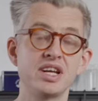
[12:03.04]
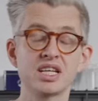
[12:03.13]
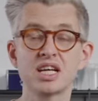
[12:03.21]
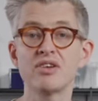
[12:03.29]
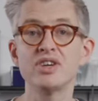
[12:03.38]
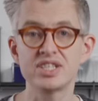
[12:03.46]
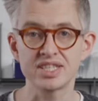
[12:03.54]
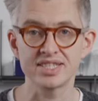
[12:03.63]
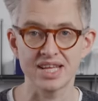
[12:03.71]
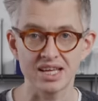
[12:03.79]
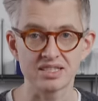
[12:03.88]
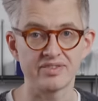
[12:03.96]
encourages
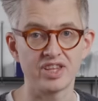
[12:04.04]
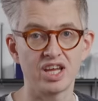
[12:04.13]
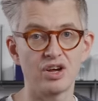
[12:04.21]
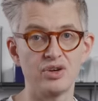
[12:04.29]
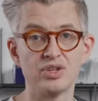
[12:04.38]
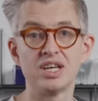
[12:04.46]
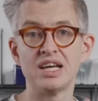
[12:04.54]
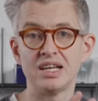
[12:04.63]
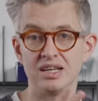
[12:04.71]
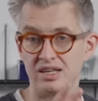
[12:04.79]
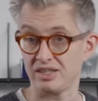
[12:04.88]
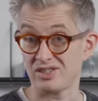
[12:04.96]
sales of the ODE
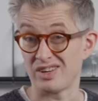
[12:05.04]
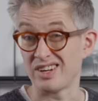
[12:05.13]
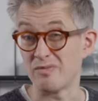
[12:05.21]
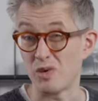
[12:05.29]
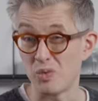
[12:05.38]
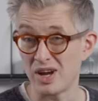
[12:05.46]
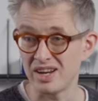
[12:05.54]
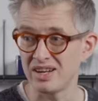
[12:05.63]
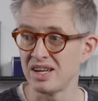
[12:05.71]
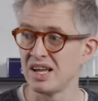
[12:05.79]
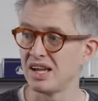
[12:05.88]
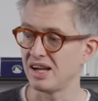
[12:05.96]
uh, sort of number
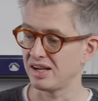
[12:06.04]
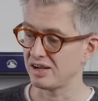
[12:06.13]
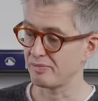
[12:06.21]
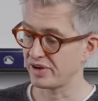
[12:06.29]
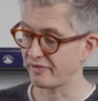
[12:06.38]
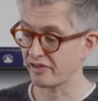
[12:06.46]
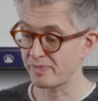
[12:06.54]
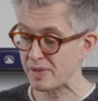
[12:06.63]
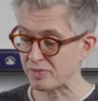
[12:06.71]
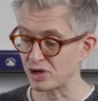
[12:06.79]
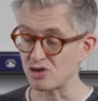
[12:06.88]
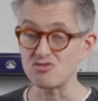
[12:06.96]
one. Uh, but for
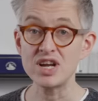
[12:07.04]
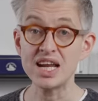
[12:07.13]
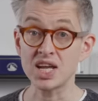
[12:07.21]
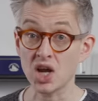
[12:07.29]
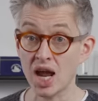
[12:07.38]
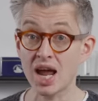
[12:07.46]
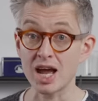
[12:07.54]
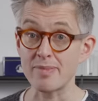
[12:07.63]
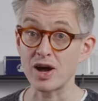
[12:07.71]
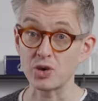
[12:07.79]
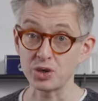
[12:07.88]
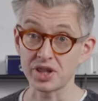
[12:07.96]
people who really care
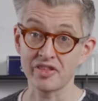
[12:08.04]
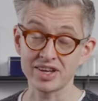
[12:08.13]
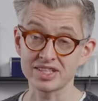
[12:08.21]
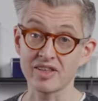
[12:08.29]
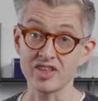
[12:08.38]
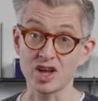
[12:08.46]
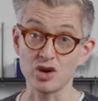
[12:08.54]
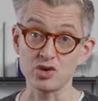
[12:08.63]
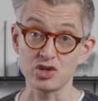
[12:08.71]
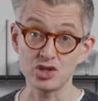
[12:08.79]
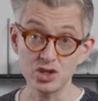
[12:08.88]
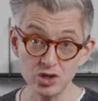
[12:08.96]
about all the things that the
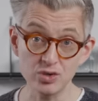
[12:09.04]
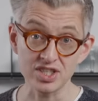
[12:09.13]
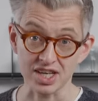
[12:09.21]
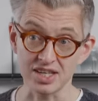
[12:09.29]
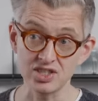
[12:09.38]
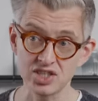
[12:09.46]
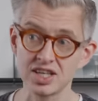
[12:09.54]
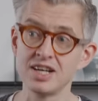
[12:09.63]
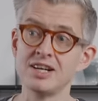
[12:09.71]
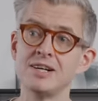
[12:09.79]
ODE 2 does,